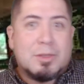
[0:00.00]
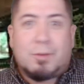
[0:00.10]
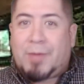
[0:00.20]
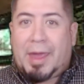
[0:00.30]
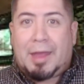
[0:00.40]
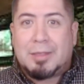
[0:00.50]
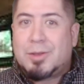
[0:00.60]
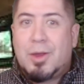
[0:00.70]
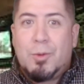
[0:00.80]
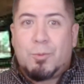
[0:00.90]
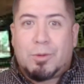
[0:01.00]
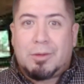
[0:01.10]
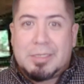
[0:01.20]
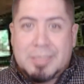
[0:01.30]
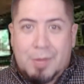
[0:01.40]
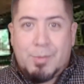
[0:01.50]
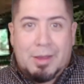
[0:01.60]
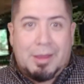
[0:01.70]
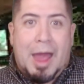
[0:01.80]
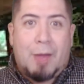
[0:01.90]
Their fans were
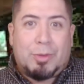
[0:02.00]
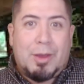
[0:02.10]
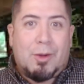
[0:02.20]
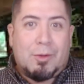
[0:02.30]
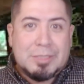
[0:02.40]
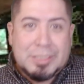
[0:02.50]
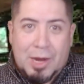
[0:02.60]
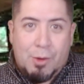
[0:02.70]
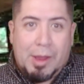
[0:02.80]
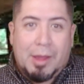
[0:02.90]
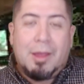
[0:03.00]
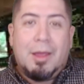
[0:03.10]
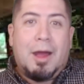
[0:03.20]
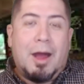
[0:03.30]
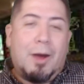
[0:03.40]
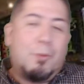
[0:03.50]
legitimately out there cheering uh,